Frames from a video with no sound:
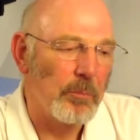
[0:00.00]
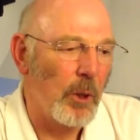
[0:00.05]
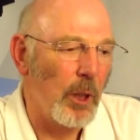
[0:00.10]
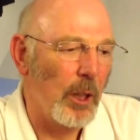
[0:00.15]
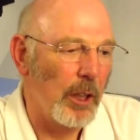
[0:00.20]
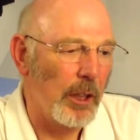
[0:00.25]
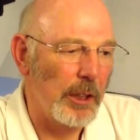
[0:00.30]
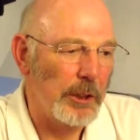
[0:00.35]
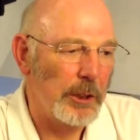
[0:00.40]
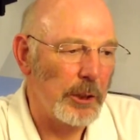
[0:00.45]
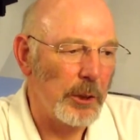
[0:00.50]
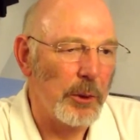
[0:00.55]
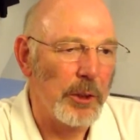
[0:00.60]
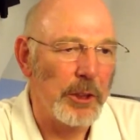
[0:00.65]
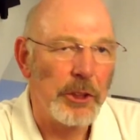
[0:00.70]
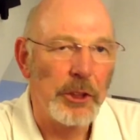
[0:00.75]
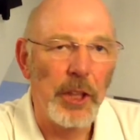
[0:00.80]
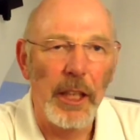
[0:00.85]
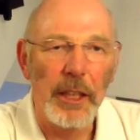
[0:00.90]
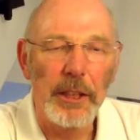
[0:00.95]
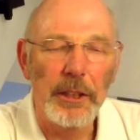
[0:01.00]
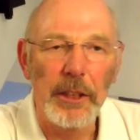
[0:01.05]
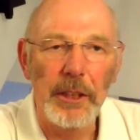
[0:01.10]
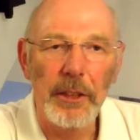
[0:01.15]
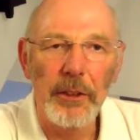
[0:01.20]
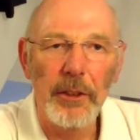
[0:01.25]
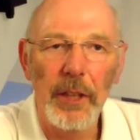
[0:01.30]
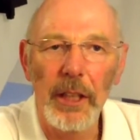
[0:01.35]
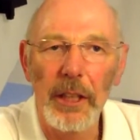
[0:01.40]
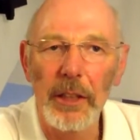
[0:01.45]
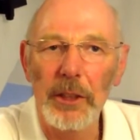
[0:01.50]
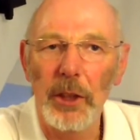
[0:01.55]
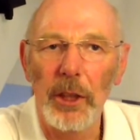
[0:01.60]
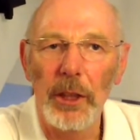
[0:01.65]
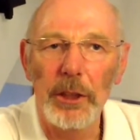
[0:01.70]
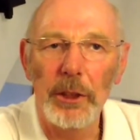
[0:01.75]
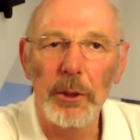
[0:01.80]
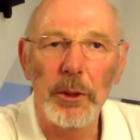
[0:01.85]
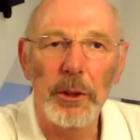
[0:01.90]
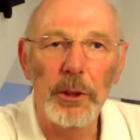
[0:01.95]
I enjoy sketching things, I
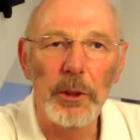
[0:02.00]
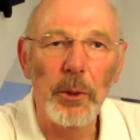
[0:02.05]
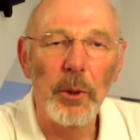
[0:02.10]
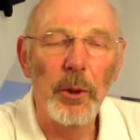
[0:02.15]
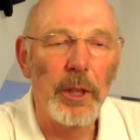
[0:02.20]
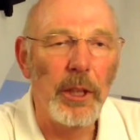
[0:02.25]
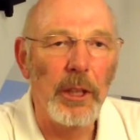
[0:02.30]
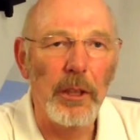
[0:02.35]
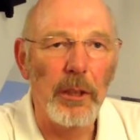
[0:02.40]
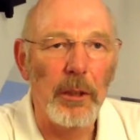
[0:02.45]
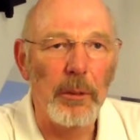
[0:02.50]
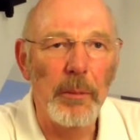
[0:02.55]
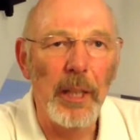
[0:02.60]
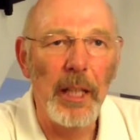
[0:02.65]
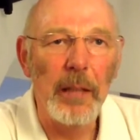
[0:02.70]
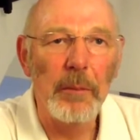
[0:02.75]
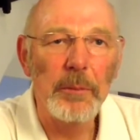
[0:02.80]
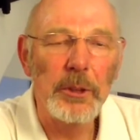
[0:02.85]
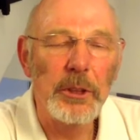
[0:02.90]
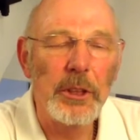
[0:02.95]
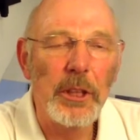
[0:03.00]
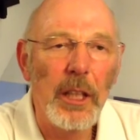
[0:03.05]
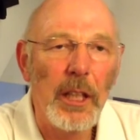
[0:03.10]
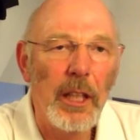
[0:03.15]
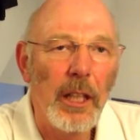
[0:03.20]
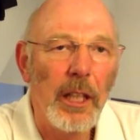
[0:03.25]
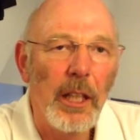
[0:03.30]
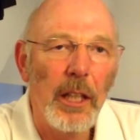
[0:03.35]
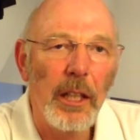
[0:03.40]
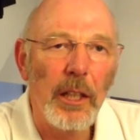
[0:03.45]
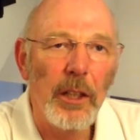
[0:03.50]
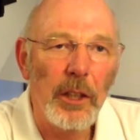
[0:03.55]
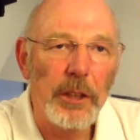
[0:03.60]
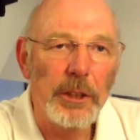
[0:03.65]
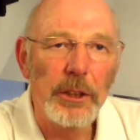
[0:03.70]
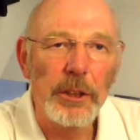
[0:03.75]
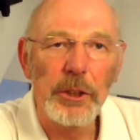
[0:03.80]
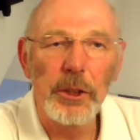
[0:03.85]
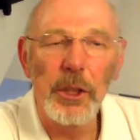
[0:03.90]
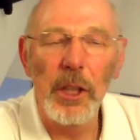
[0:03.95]
enjoy drawing little maps, and I
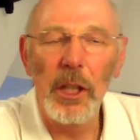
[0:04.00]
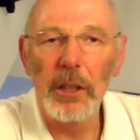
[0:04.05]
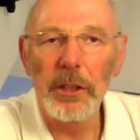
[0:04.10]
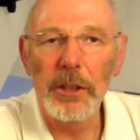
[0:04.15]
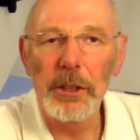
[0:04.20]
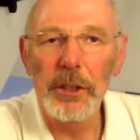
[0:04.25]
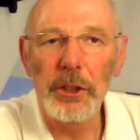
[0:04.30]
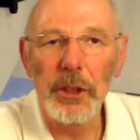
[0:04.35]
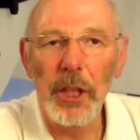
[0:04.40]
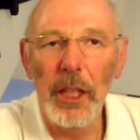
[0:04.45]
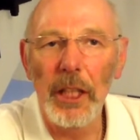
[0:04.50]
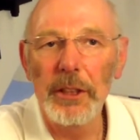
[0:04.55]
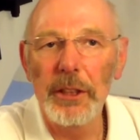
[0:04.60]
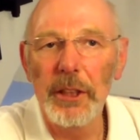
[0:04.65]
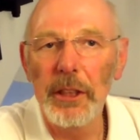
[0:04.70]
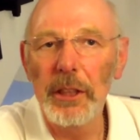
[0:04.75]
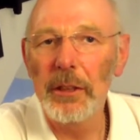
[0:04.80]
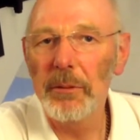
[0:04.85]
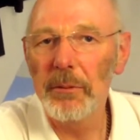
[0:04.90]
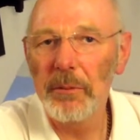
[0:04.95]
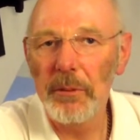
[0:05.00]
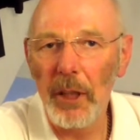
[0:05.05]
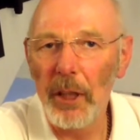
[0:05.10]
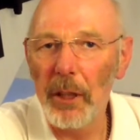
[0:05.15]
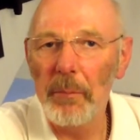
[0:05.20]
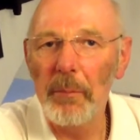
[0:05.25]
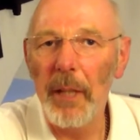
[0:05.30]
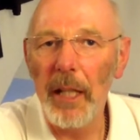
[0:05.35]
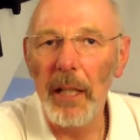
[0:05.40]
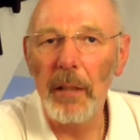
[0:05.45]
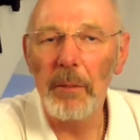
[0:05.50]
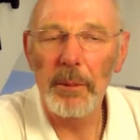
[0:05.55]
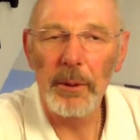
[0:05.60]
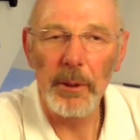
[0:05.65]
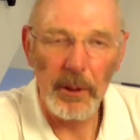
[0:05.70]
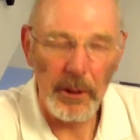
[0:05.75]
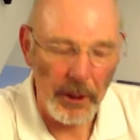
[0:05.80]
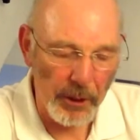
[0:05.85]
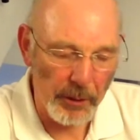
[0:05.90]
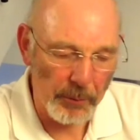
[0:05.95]
just started sketching a map
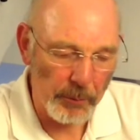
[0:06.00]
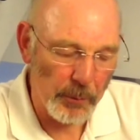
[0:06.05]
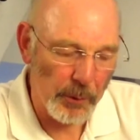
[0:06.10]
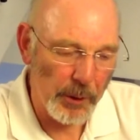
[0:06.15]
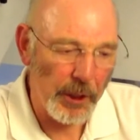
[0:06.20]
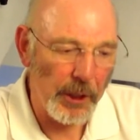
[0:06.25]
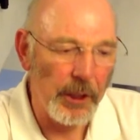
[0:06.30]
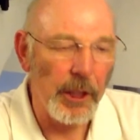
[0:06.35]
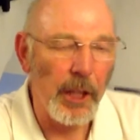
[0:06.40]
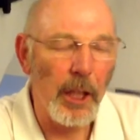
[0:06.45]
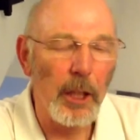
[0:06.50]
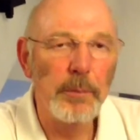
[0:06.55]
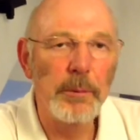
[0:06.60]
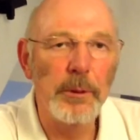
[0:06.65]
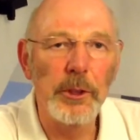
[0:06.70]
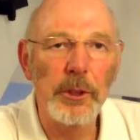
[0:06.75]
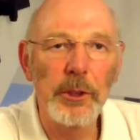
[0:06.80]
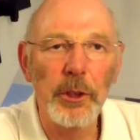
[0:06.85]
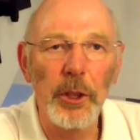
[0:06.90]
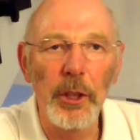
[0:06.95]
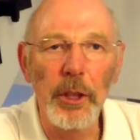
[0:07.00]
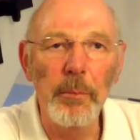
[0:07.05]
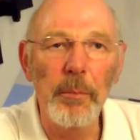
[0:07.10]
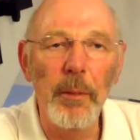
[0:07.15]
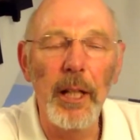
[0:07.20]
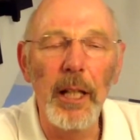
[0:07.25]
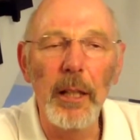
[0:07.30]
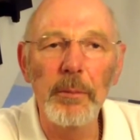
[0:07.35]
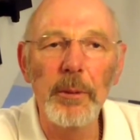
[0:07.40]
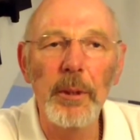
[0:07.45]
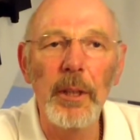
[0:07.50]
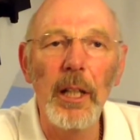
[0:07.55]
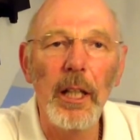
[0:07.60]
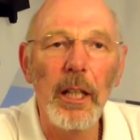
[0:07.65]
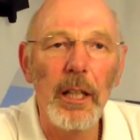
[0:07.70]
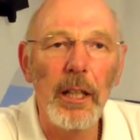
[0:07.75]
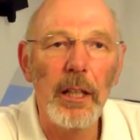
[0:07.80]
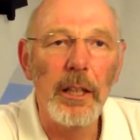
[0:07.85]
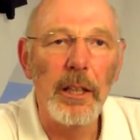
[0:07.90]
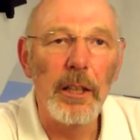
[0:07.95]
within the OpenStreetMap
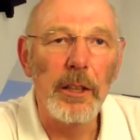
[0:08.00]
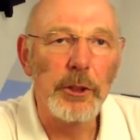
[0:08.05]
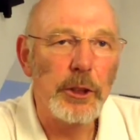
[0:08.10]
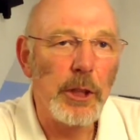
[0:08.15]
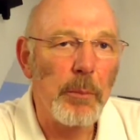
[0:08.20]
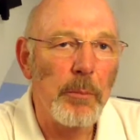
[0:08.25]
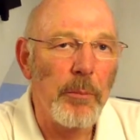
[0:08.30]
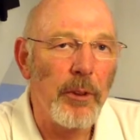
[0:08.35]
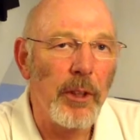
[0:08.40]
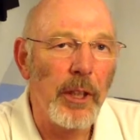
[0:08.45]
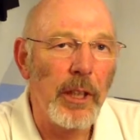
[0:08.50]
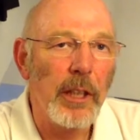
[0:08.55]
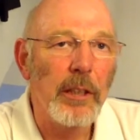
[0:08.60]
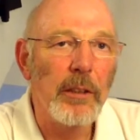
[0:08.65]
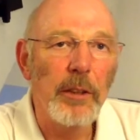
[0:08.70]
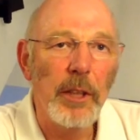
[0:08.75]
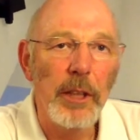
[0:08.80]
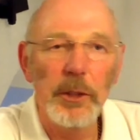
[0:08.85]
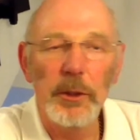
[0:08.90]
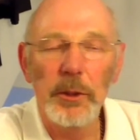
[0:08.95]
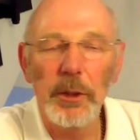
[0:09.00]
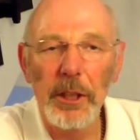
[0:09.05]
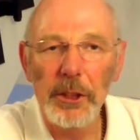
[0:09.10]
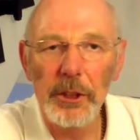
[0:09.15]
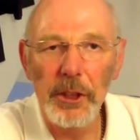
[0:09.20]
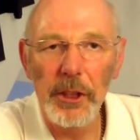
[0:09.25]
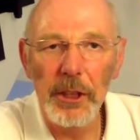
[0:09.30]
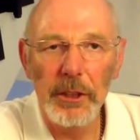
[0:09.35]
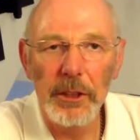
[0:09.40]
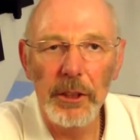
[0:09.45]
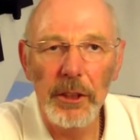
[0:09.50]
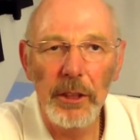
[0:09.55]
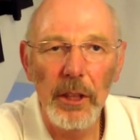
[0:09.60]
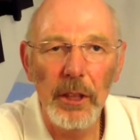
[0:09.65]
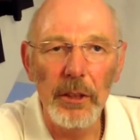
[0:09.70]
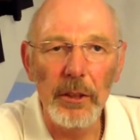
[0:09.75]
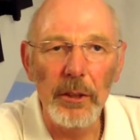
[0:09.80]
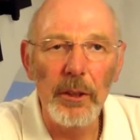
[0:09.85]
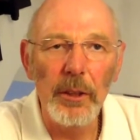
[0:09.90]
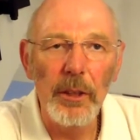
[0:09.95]
as something interesting to
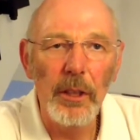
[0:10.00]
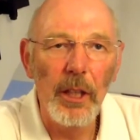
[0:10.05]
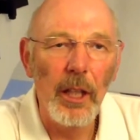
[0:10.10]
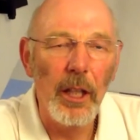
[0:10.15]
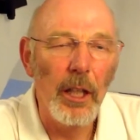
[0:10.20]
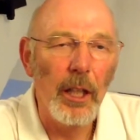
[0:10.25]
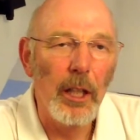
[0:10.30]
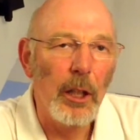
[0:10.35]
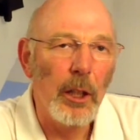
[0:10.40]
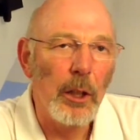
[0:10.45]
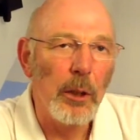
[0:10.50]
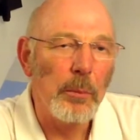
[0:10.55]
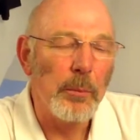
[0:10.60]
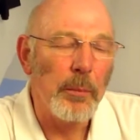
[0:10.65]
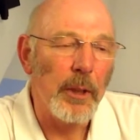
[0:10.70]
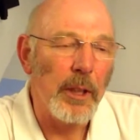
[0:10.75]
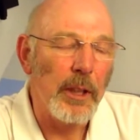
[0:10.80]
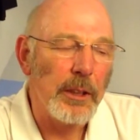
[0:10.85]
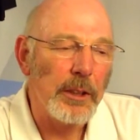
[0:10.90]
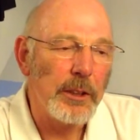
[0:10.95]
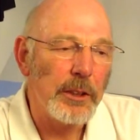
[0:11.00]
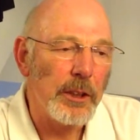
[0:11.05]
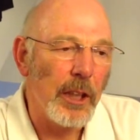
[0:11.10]
do. But